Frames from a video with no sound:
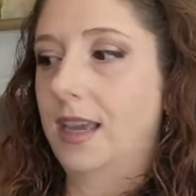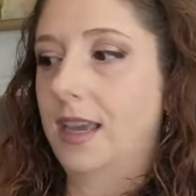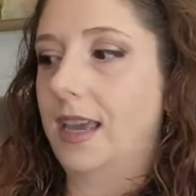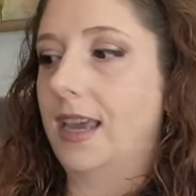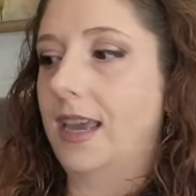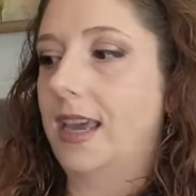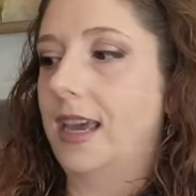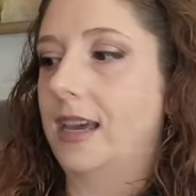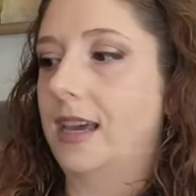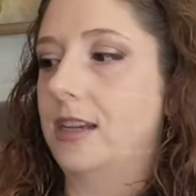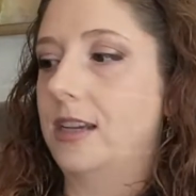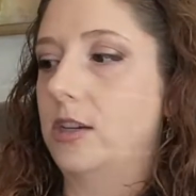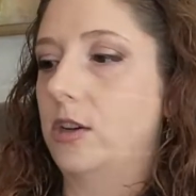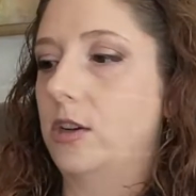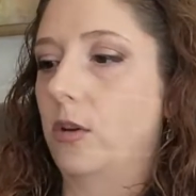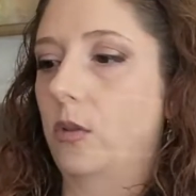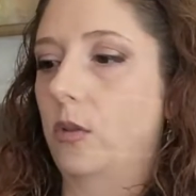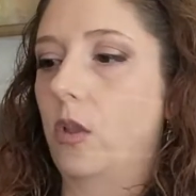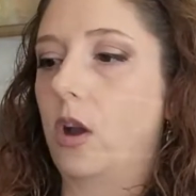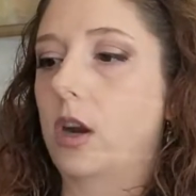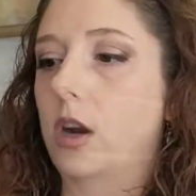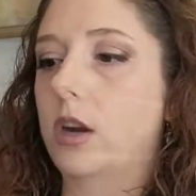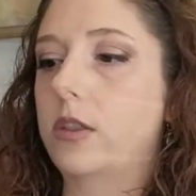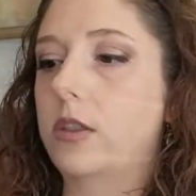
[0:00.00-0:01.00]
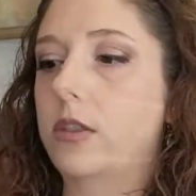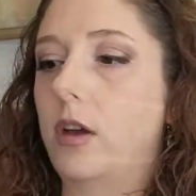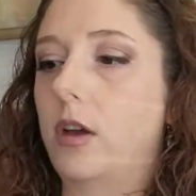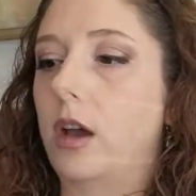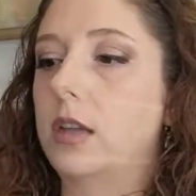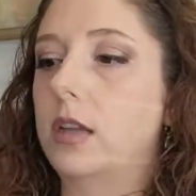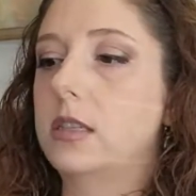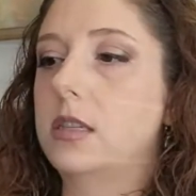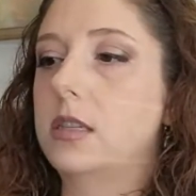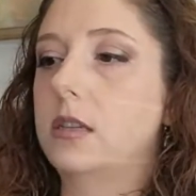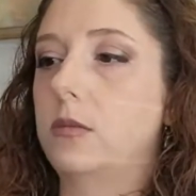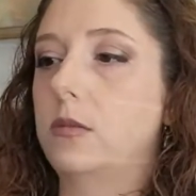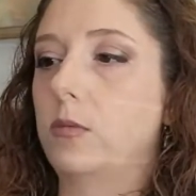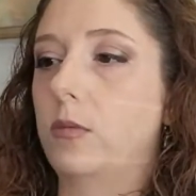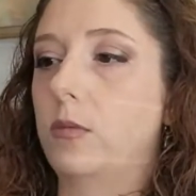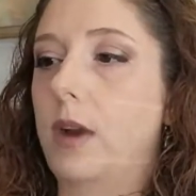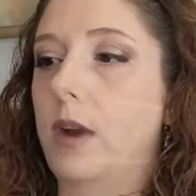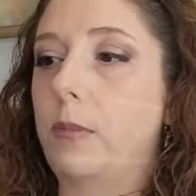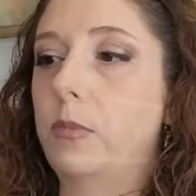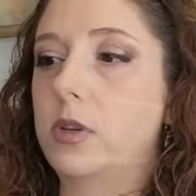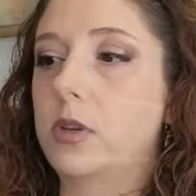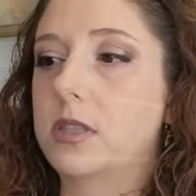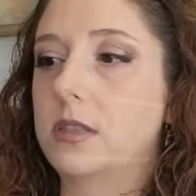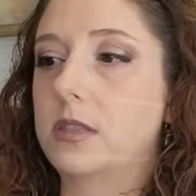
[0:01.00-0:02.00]
and no longer thought to
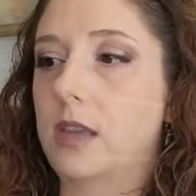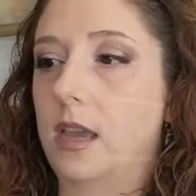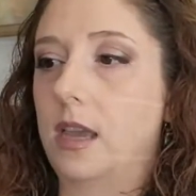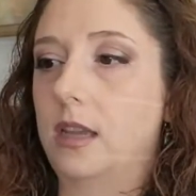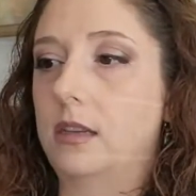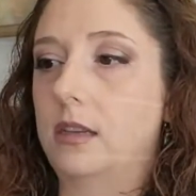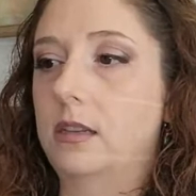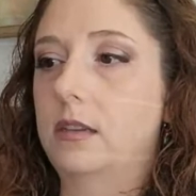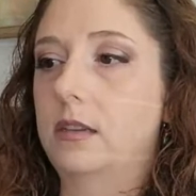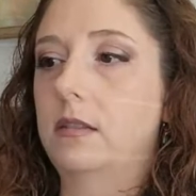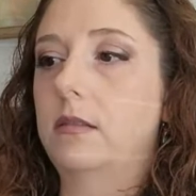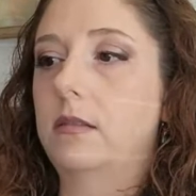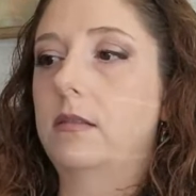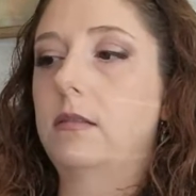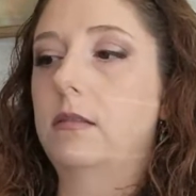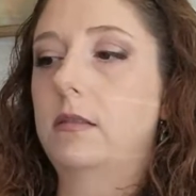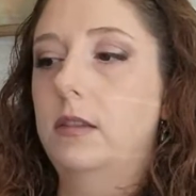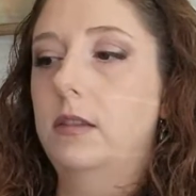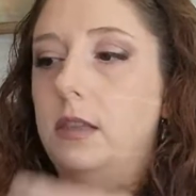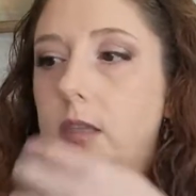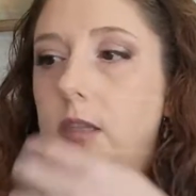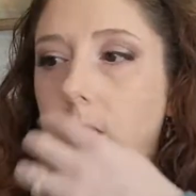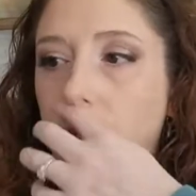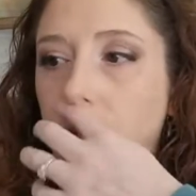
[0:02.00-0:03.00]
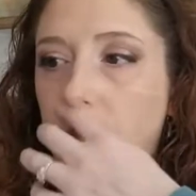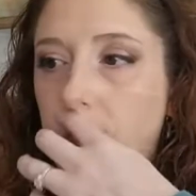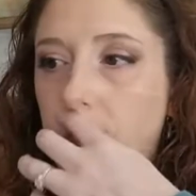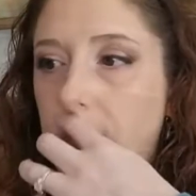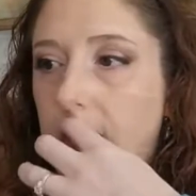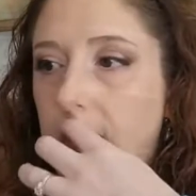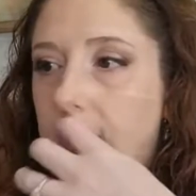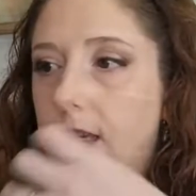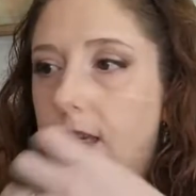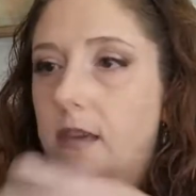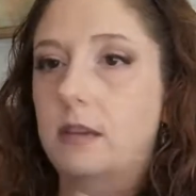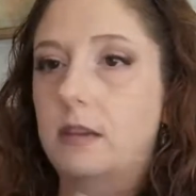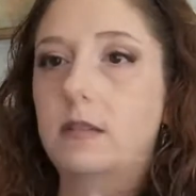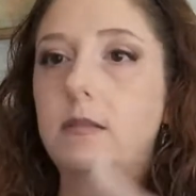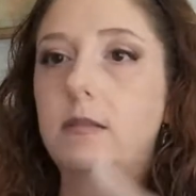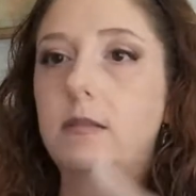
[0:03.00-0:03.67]
represent unique